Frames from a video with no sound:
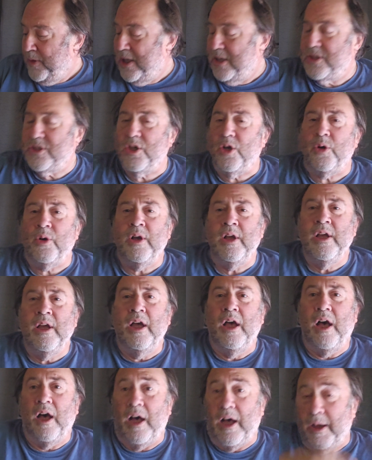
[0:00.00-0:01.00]
So
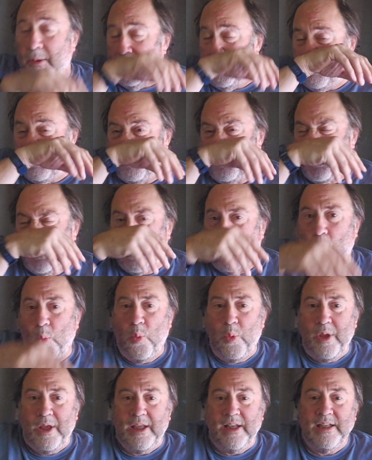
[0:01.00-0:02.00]

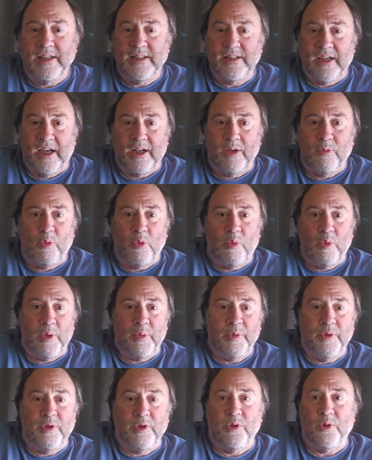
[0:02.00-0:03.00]
we decided what we
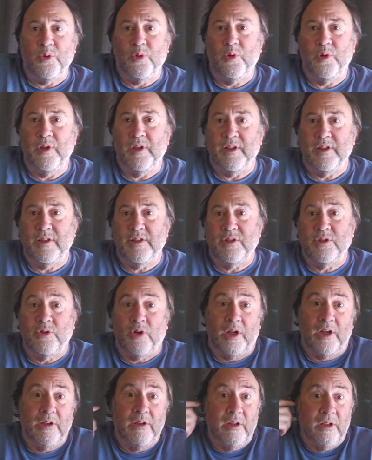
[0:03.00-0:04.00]
would do is
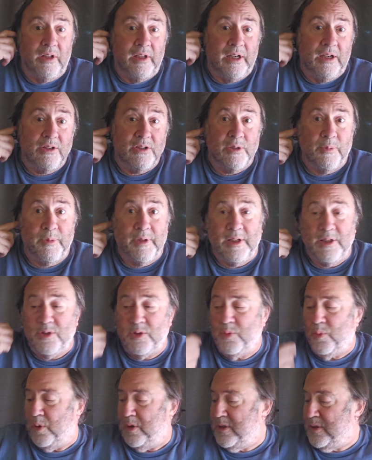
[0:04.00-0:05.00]
try to clean out some of
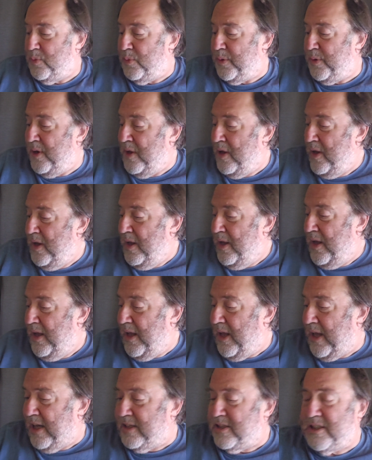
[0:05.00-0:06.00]
these ones, and we
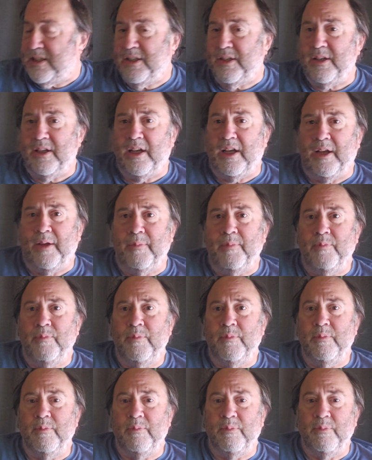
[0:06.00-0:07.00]
asked
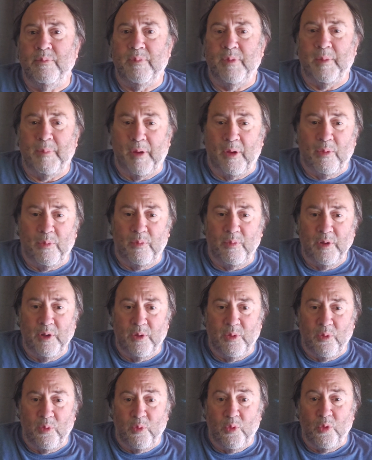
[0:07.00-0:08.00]
about the
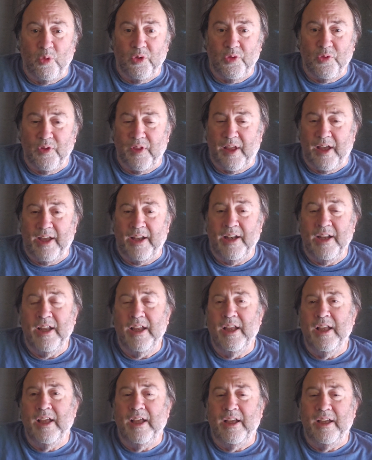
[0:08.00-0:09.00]
rules for that.
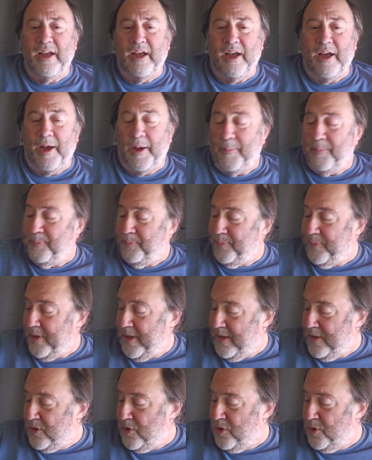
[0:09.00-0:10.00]

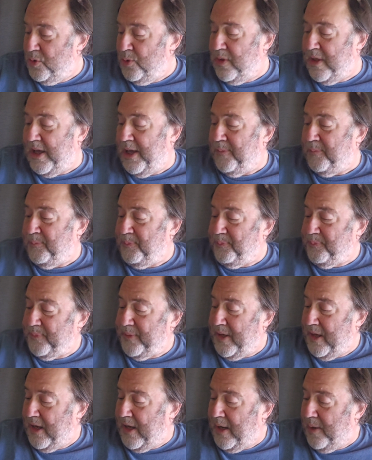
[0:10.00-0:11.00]
To do that,
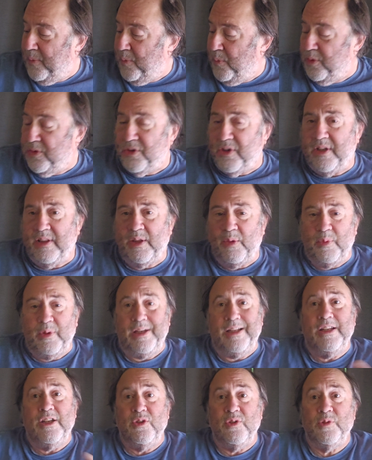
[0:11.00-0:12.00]
was there anything we
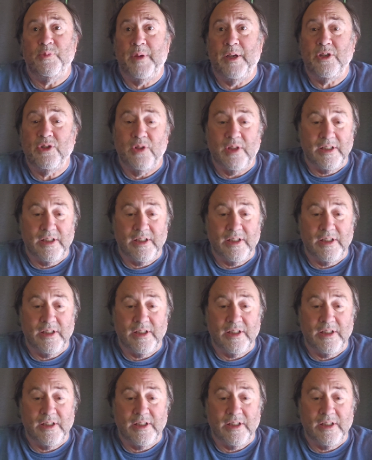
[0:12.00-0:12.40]
need to do special?